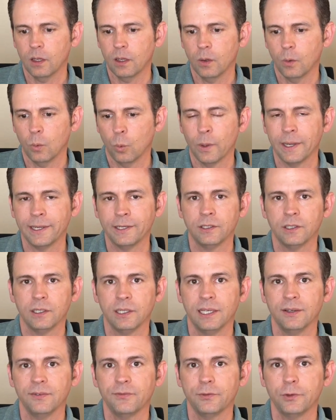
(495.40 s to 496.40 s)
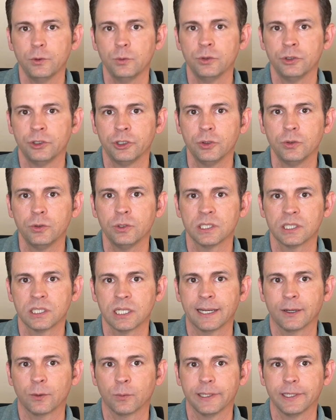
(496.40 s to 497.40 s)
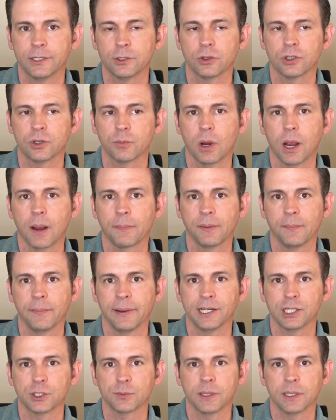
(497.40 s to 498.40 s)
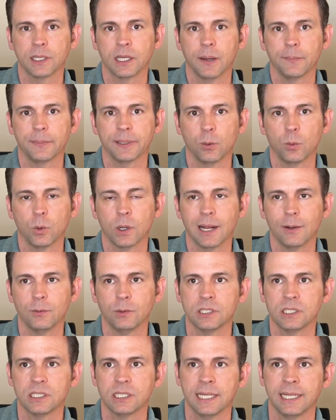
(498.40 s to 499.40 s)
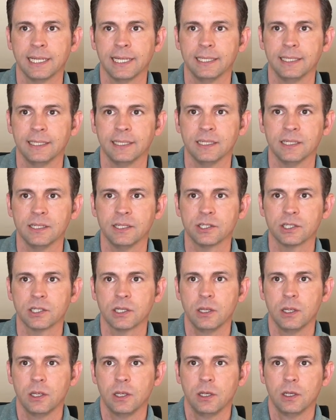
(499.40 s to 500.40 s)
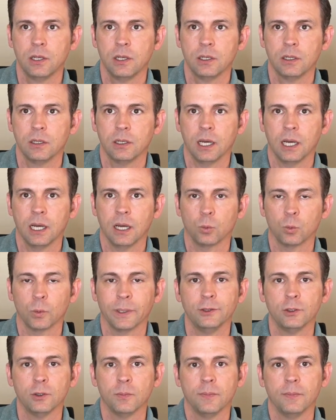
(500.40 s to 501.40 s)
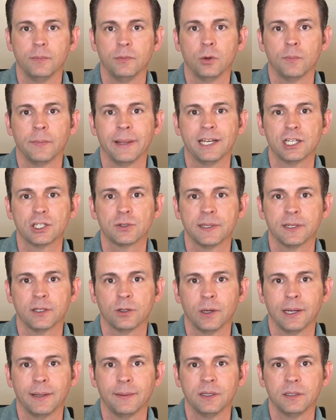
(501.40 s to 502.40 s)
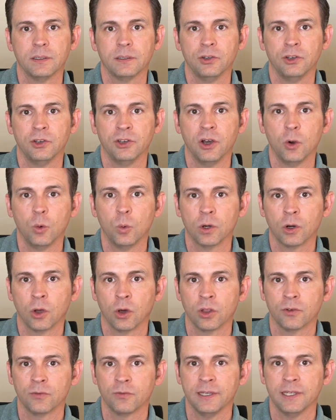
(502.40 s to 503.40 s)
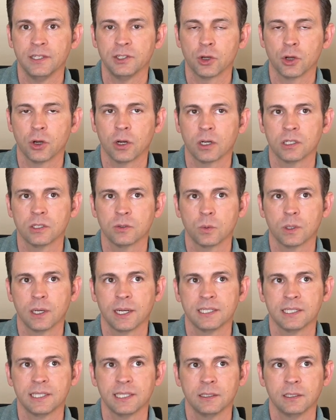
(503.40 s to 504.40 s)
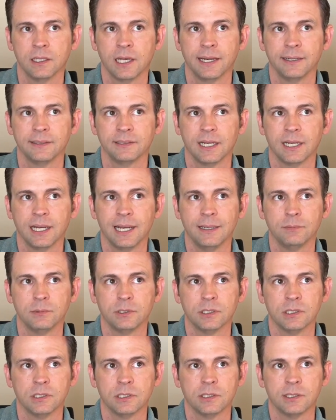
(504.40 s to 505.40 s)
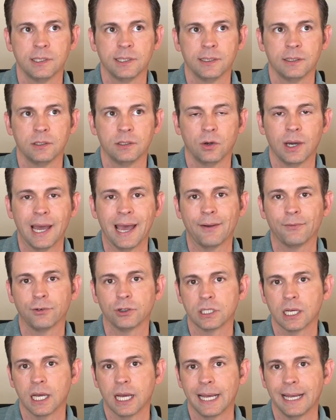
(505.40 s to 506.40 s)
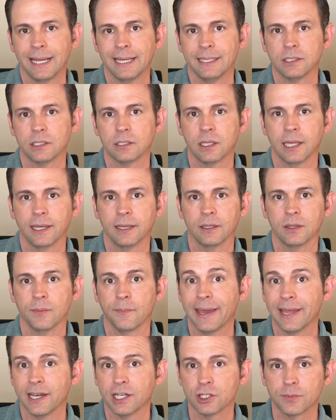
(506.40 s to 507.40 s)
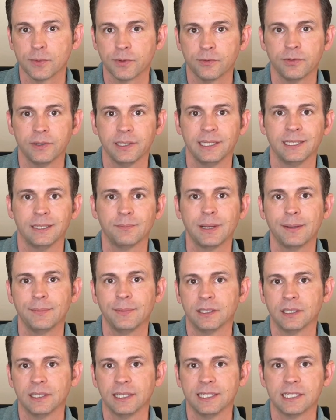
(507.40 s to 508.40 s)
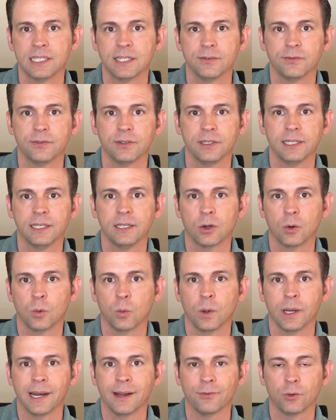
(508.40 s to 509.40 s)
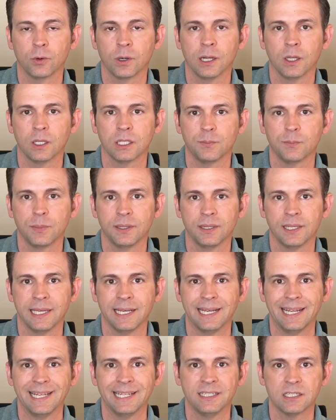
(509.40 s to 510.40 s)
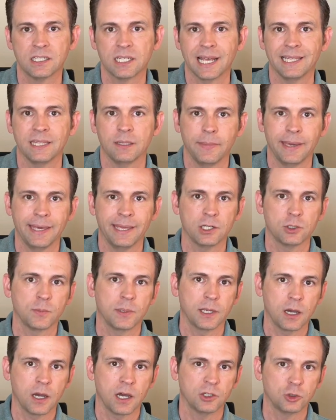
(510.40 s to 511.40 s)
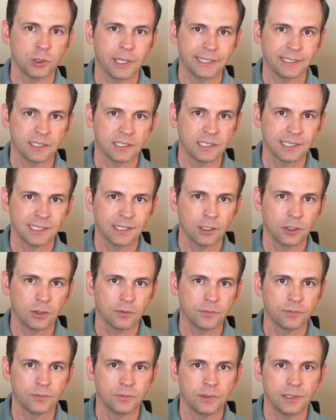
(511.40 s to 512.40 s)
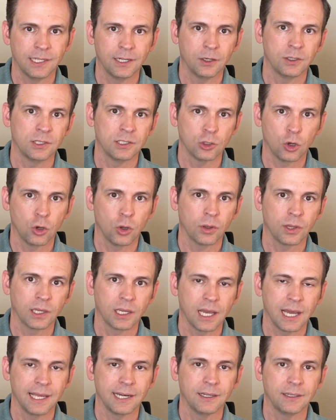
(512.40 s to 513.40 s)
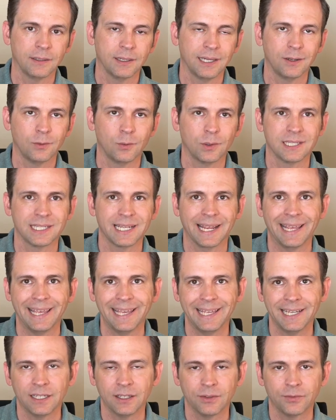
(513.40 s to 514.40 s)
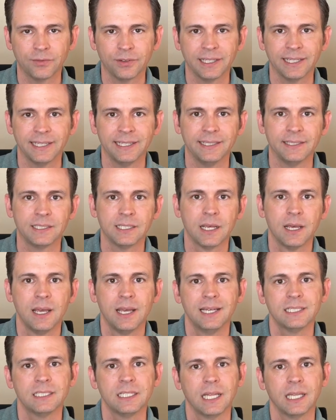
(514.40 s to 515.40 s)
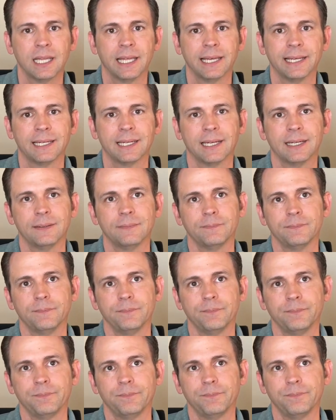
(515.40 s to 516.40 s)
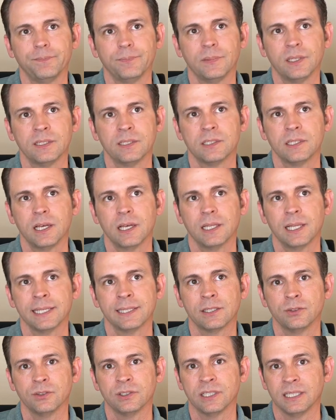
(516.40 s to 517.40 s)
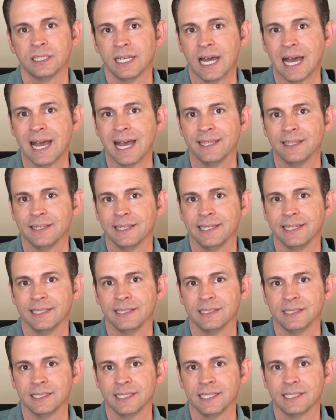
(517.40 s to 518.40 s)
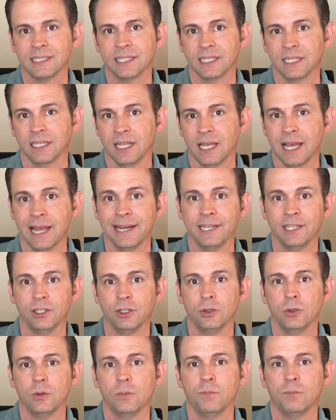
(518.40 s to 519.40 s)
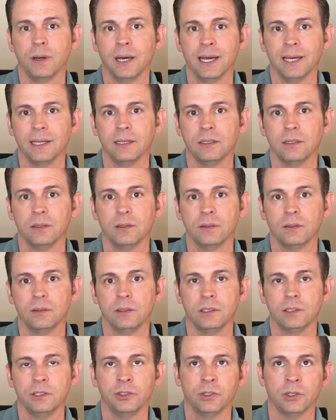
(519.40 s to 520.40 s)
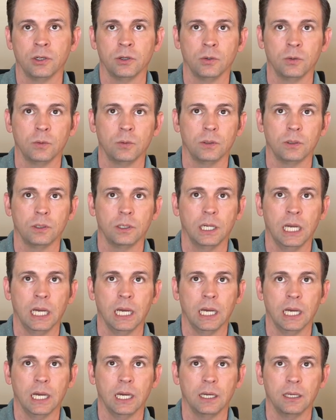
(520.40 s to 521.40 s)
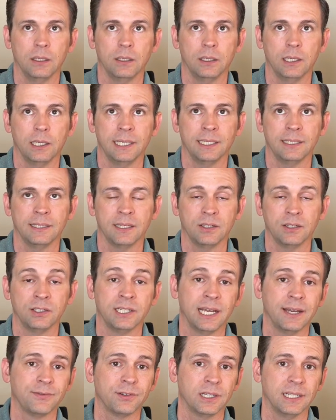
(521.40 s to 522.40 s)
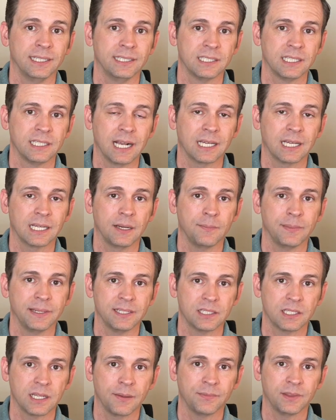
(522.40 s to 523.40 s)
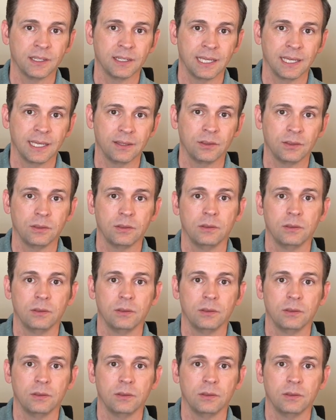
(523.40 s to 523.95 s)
if you do decide to research a property management company, what I would say is read their management agreement, know what all the fees are, because what I see a lot of times is that they'll advertise like the management fee and maybe a leasing fee or whatever else, but then inside the management contract itself, there is all the kind of, I don't want to say hidden fees. It's not like they'll deny that they exist and lie to you, but there definitely is not going to be something that